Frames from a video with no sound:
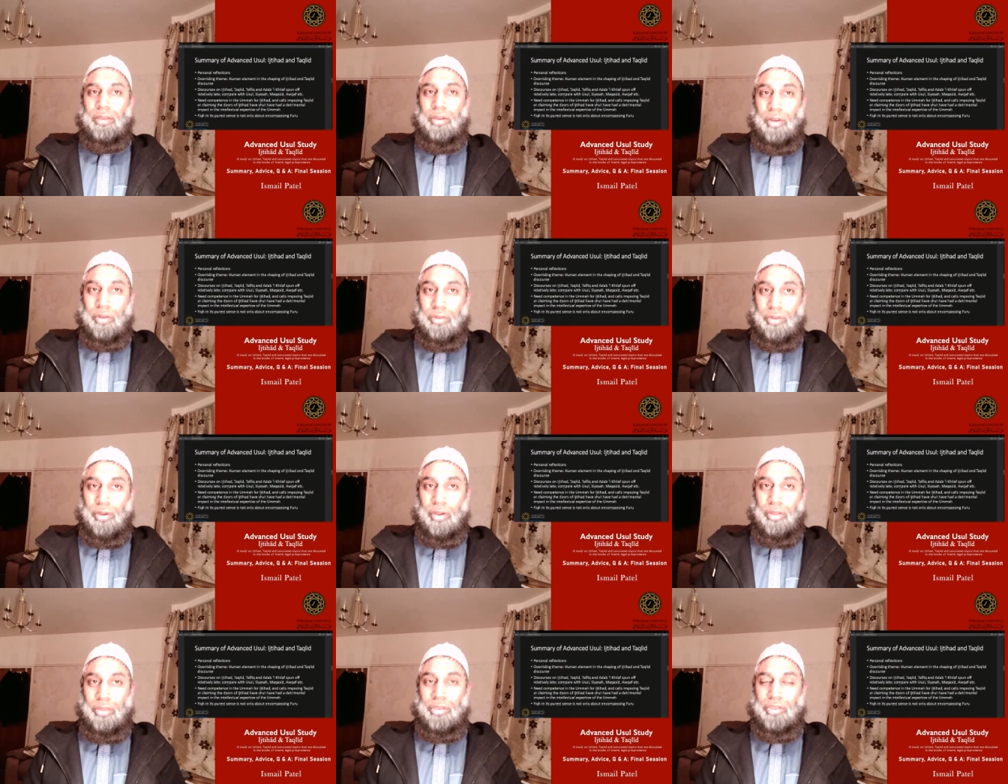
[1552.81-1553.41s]

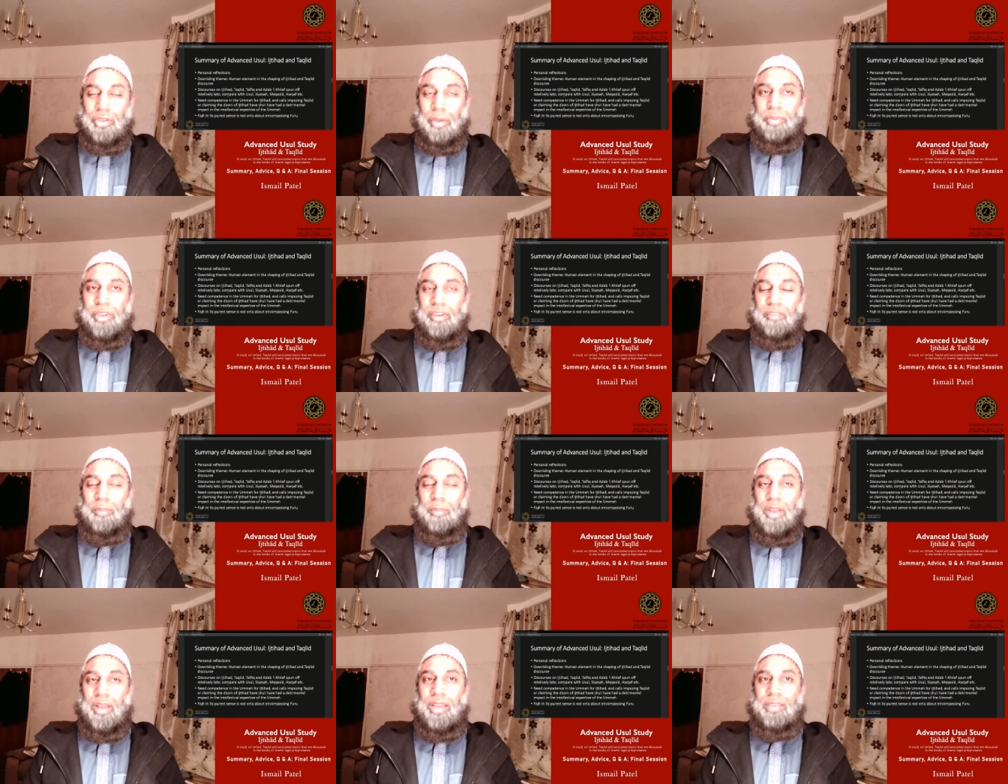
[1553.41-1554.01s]
On the topic
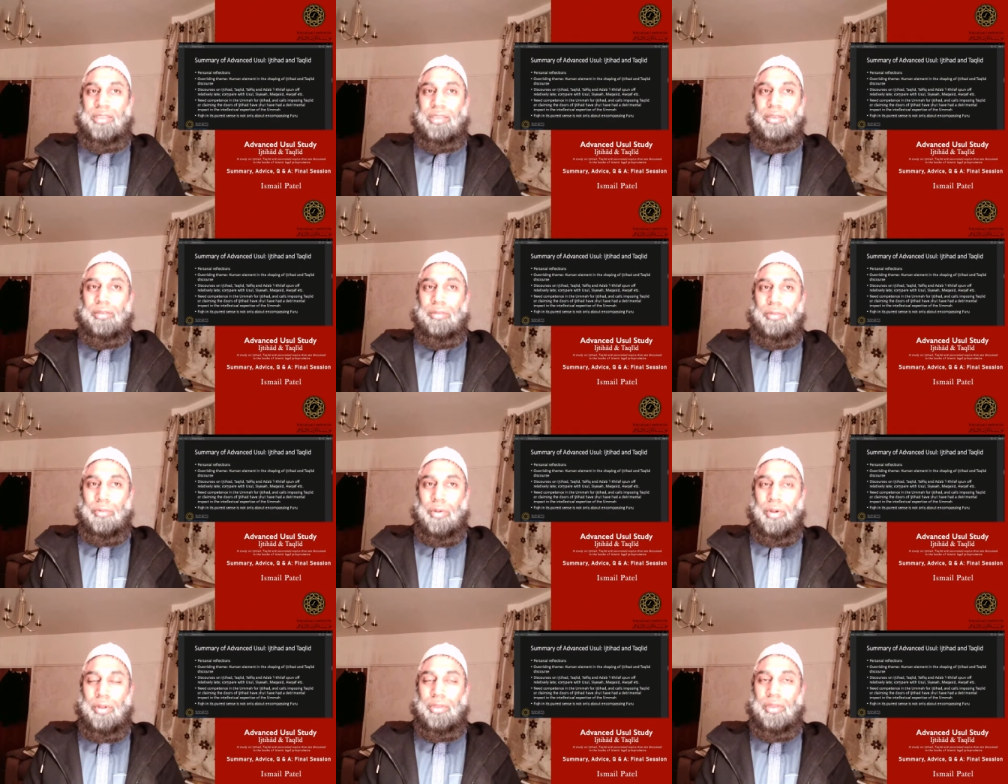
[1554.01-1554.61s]
of maqasid,
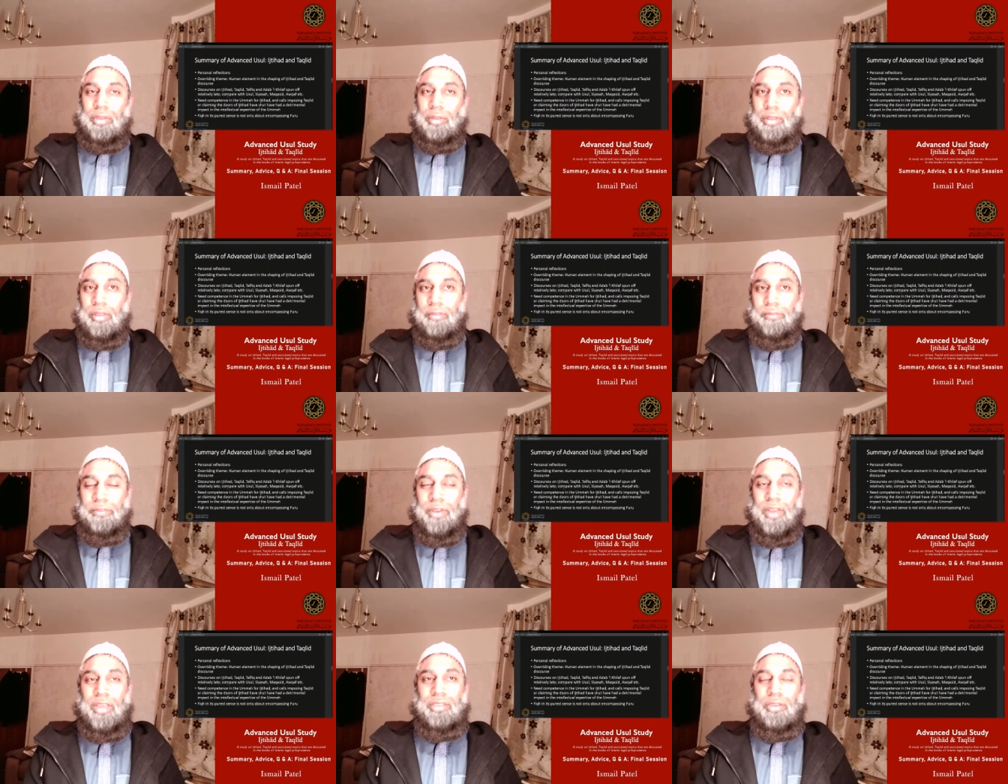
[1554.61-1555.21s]
the
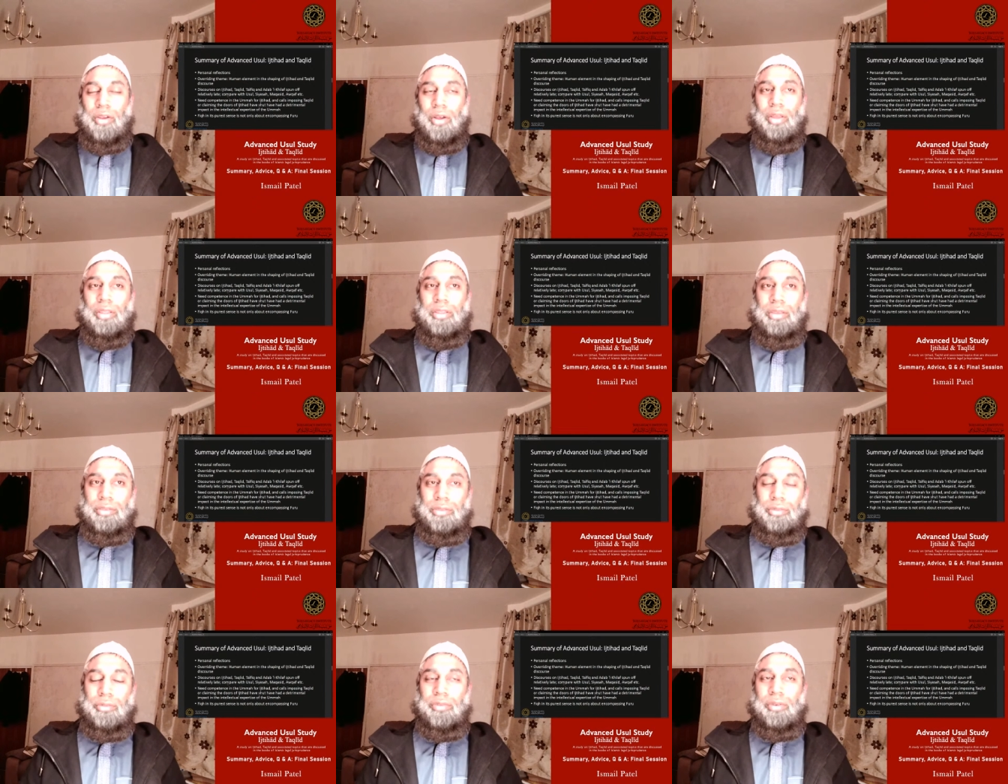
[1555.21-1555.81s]
first
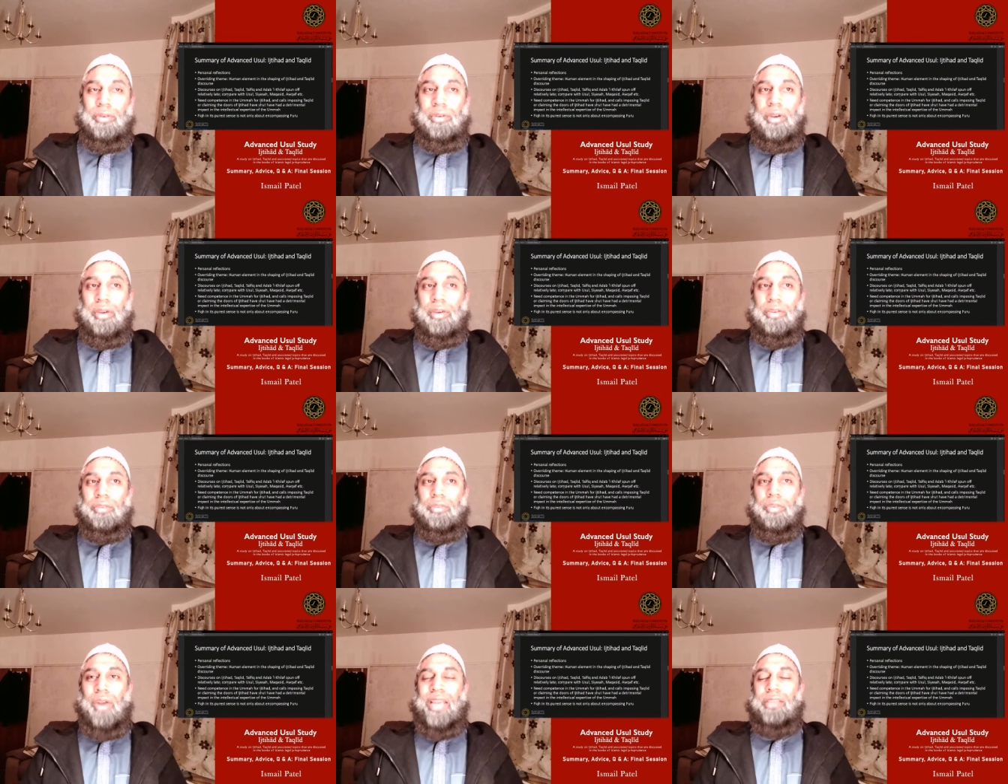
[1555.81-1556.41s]
author to
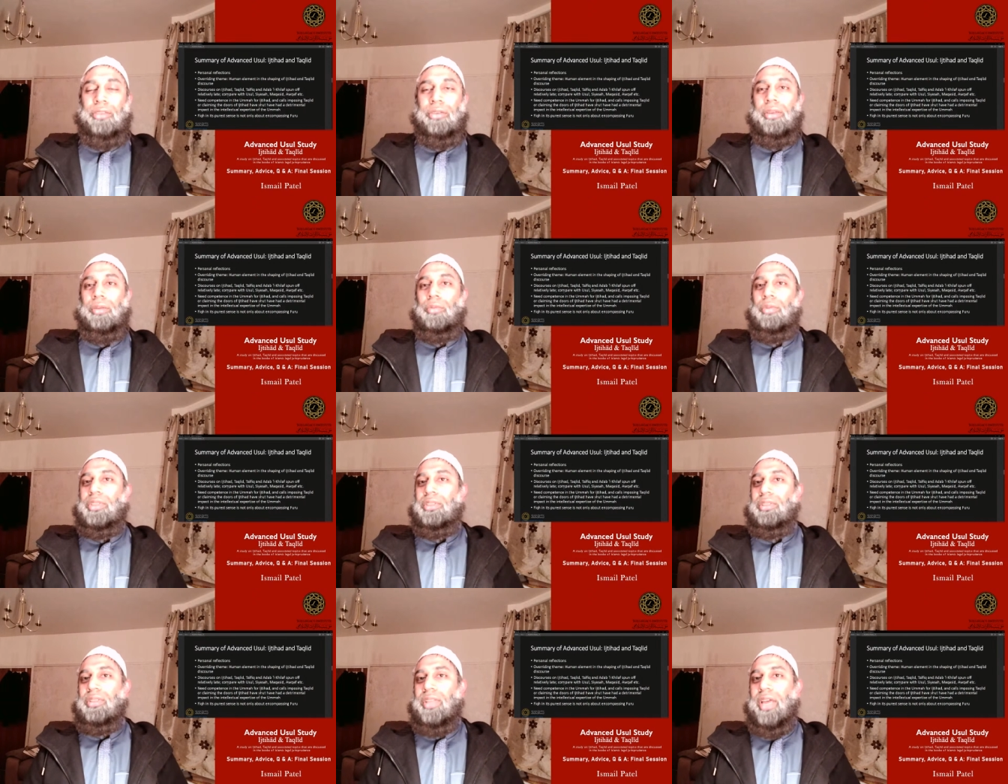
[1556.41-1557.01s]
write on it
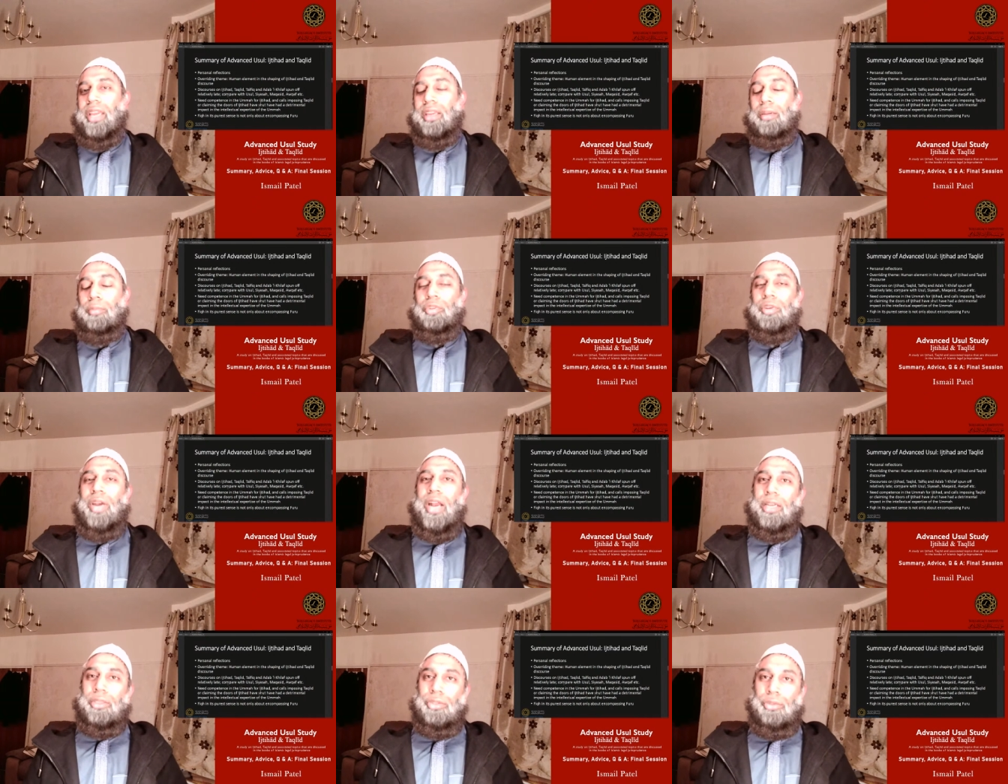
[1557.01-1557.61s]
was Tahir ibn
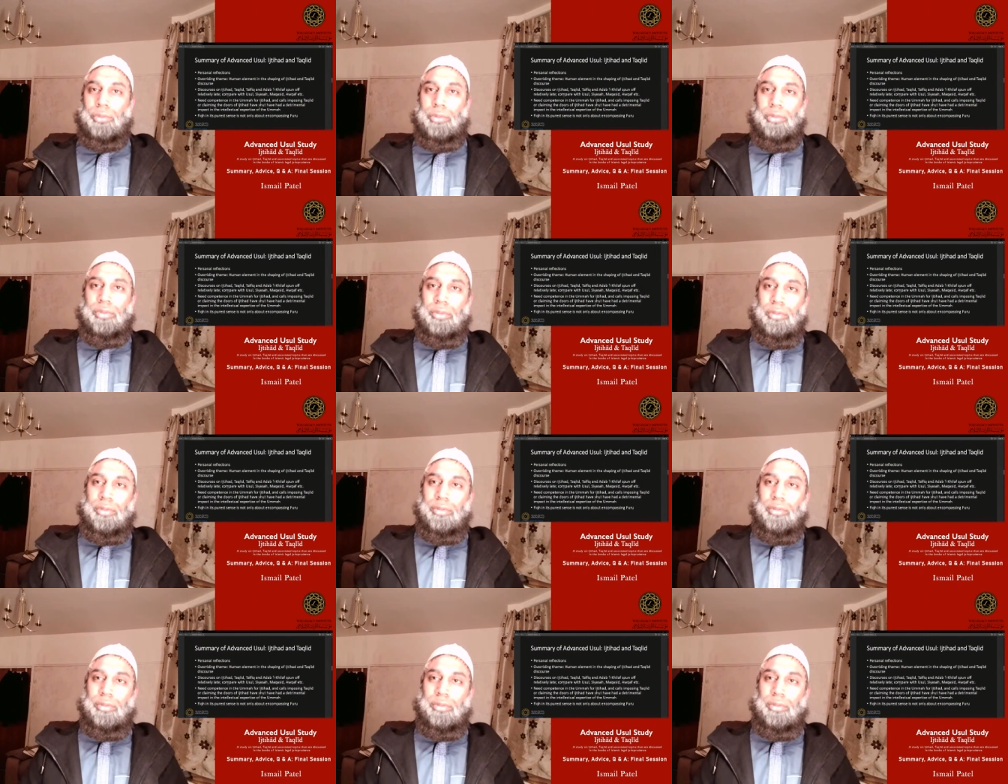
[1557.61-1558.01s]
Ashur.